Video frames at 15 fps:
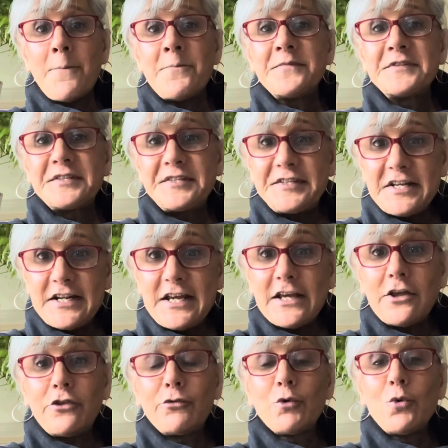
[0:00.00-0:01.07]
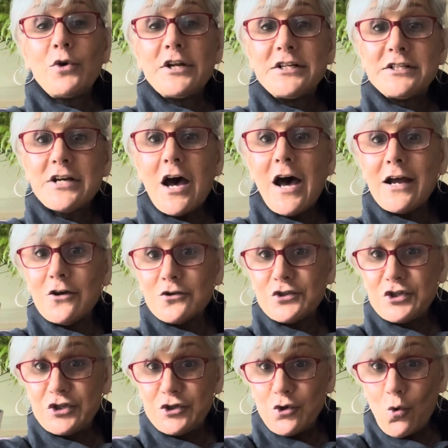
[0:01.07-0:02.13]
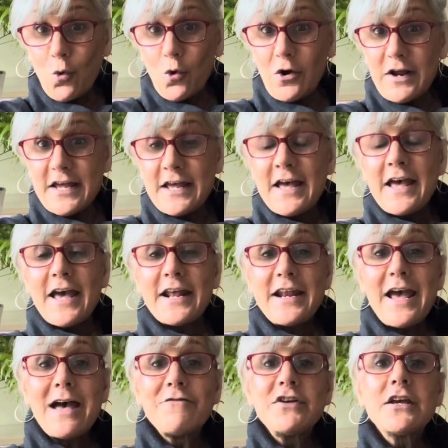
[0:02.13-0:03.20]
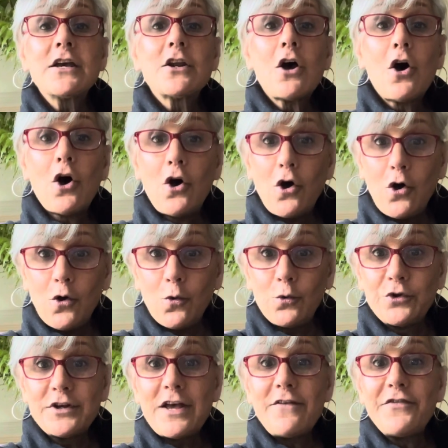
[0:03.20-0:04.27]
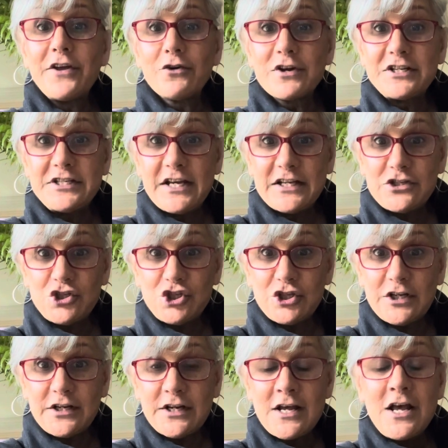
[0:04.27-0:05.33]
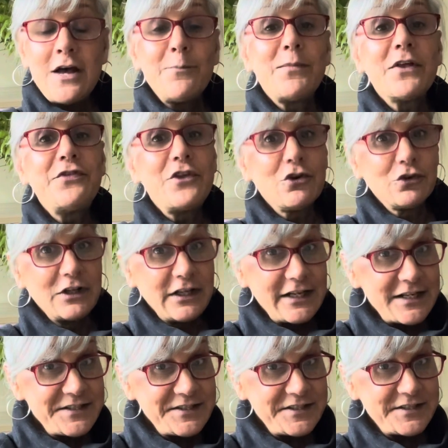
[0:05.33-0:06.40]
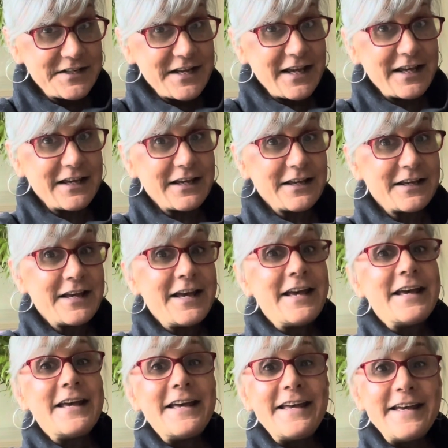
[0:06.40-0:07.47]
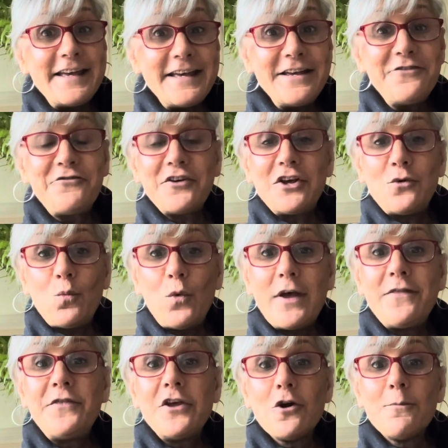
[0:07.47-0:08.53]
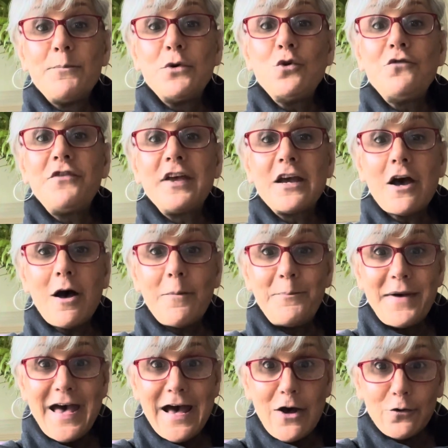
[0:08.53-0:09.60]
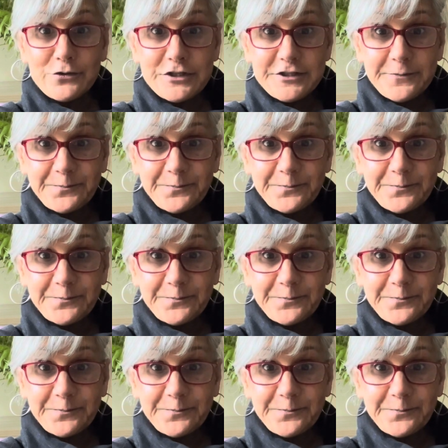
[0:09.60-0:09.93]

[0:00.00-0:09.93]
sitting through an entire story and having it hold their attention. But they're listening even when they're moving about.